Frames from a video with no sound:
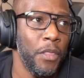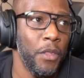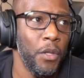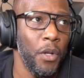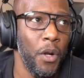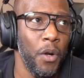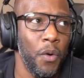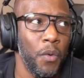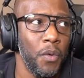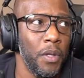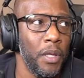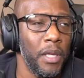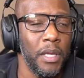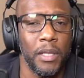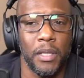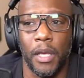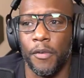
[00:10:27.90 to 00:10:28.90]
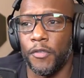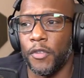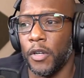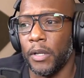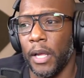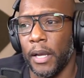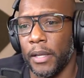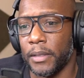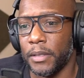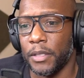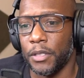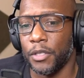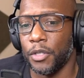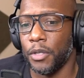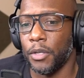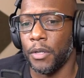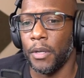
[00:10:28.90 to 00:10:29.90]
you know, he loved her like a
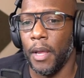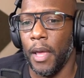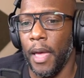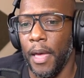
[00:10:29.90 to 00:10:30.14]
sister.